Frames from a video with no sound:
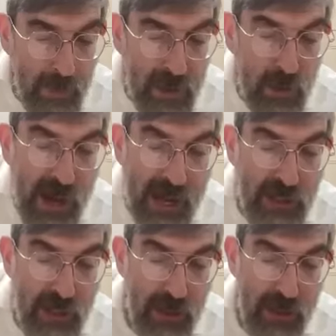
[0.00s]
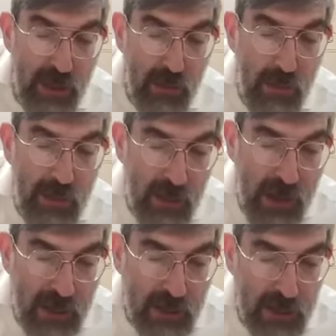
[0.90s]
Miyukasha. See what
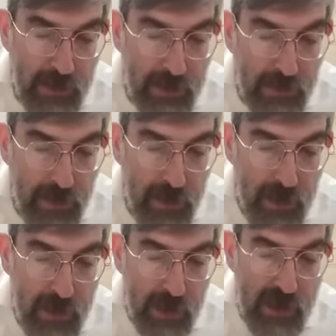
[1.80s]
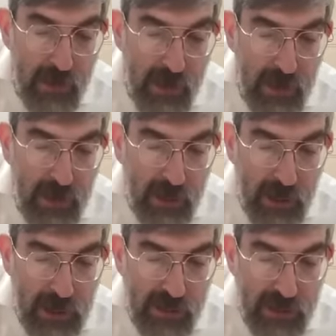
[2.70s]
Miyukasha? In the middle of the
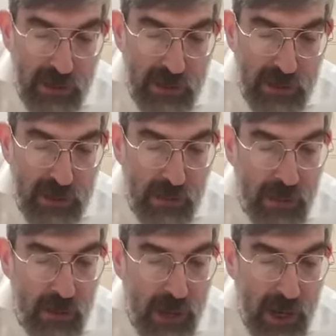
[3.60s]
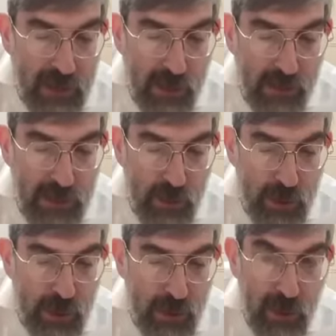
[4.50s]
Tosis, it says Miyukasha, the first
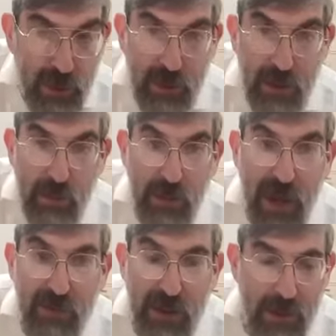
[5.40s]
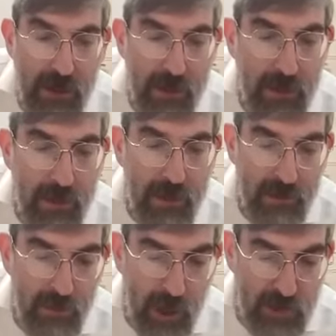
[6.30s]
word on the line. You have it?
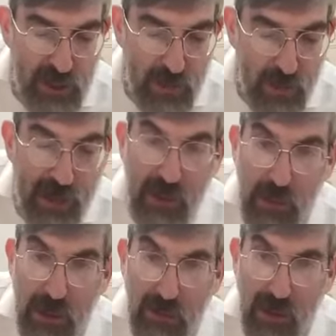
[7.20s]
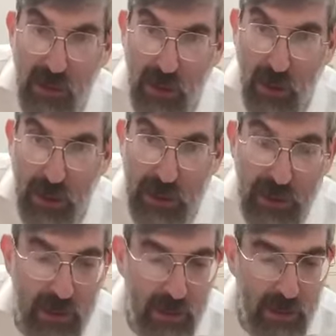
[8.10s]
Mamish smack in the middle of the thin lines.